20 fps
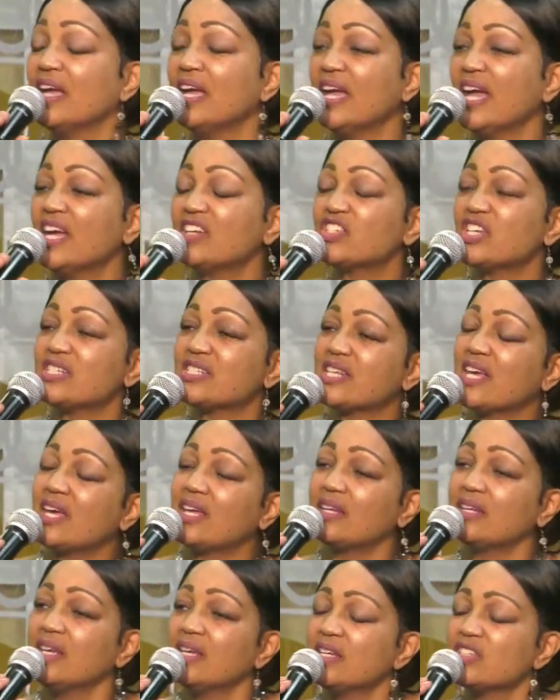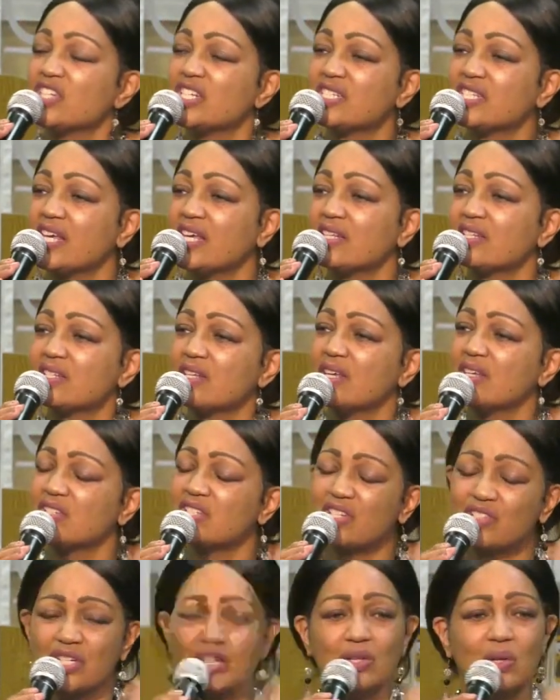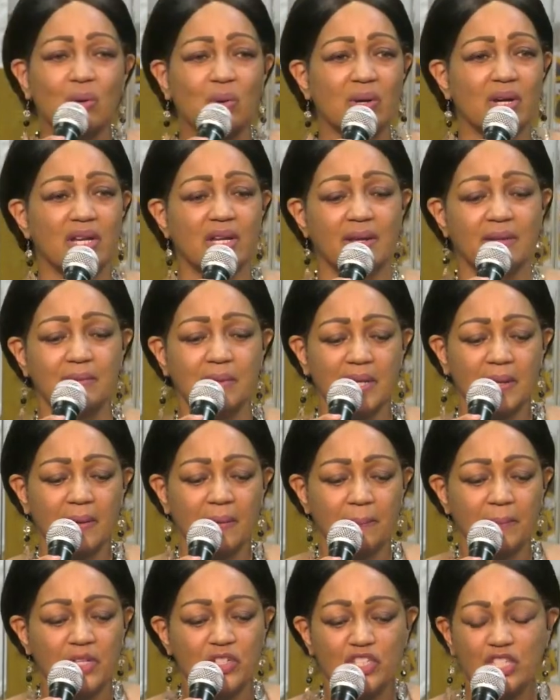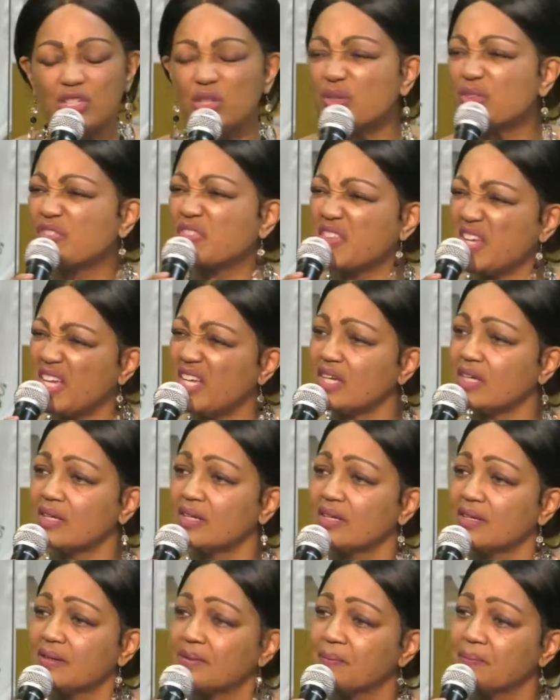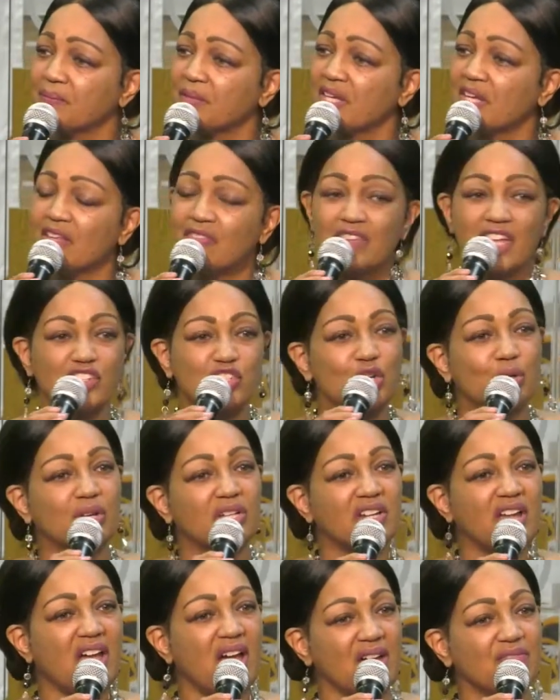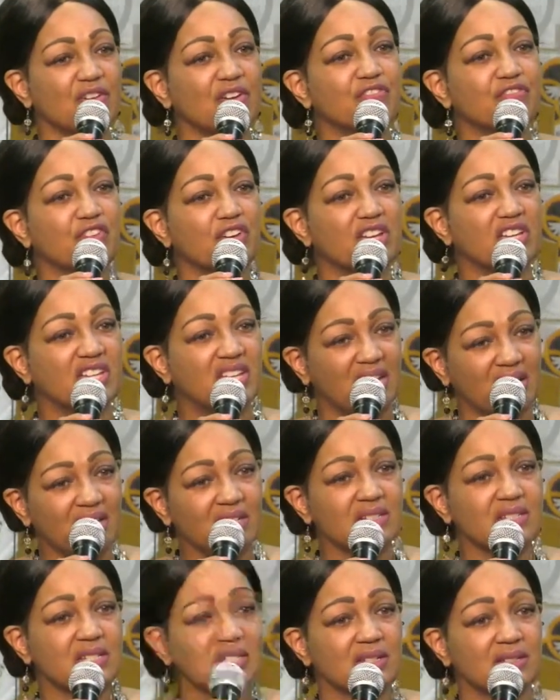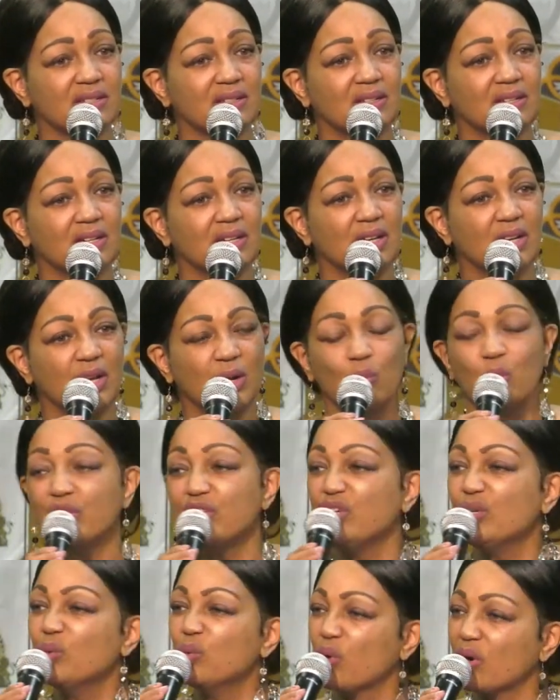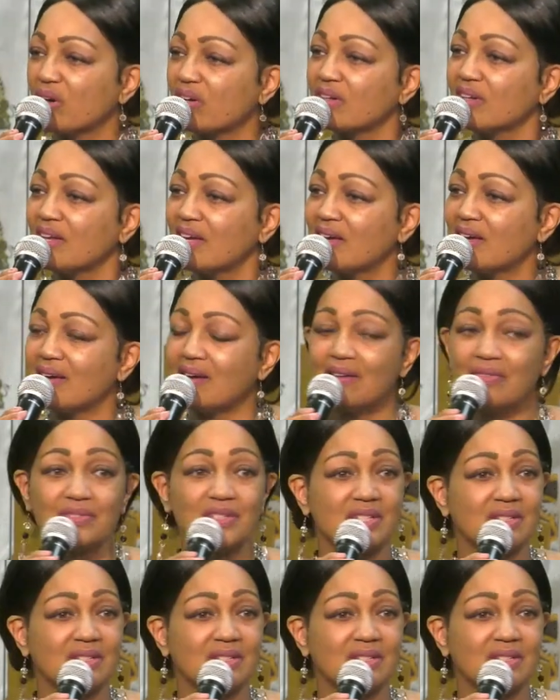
And she says, Sister Lori, do you think that you can ever forget when you weren't loved?